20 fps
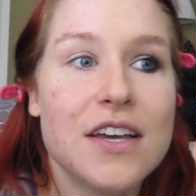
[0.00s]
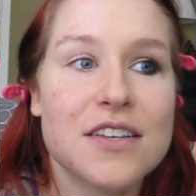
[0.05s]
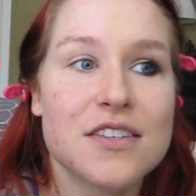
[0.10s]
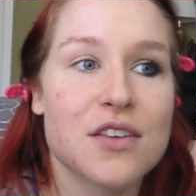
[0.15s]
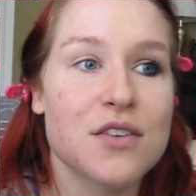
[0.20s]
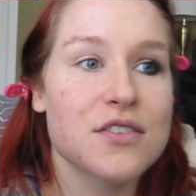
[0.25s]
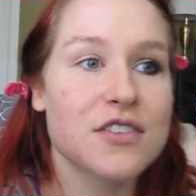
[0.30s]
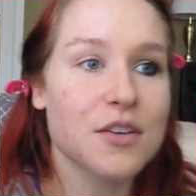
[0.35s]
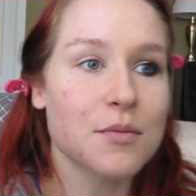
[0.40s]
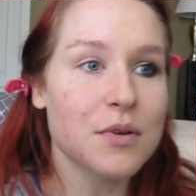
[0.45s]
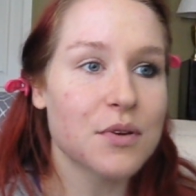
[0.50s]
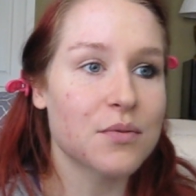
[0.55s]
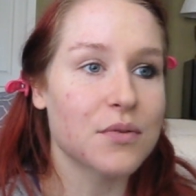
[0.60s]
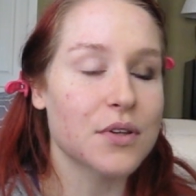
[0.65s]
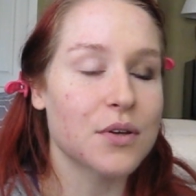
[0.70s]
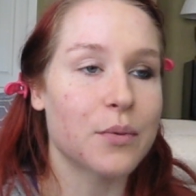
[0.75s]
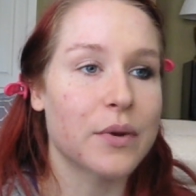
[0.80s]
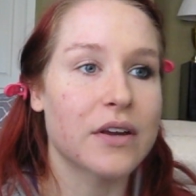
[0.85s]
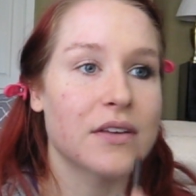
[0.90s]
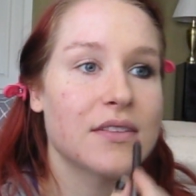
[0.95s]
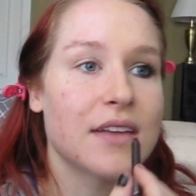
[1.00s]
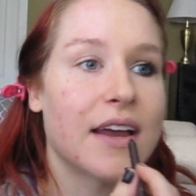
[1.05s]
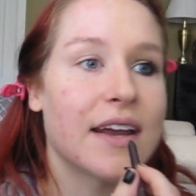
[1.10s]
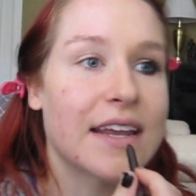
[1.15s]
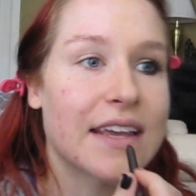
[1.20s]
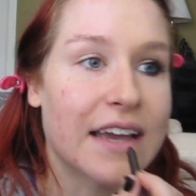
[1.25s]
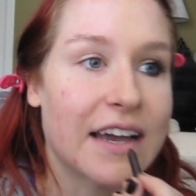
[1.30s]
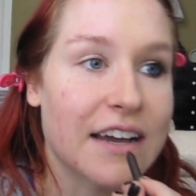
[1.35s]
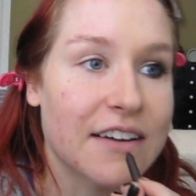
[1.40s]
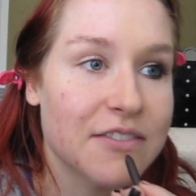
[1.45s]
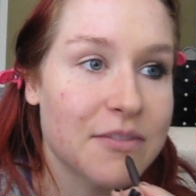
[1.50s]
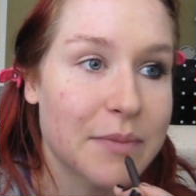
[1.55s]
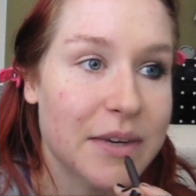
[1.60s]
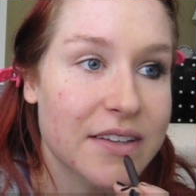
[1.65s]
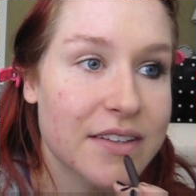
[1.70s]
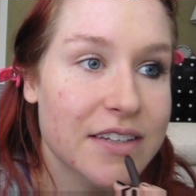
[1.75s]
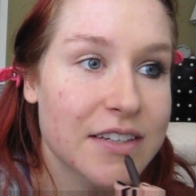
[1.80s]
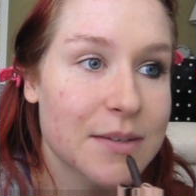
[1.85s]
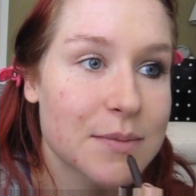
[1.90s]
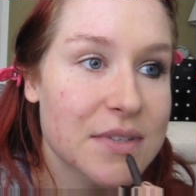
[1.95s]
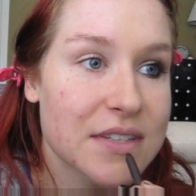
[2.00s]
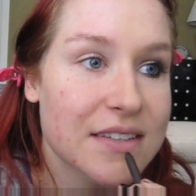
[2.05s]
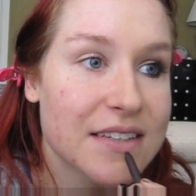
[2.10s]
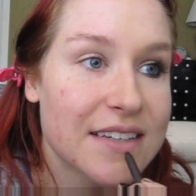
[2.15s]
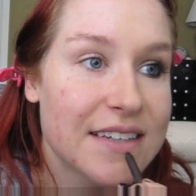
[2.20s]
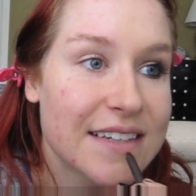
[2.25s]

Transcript: So this is gonna be really weird lining half of my lips.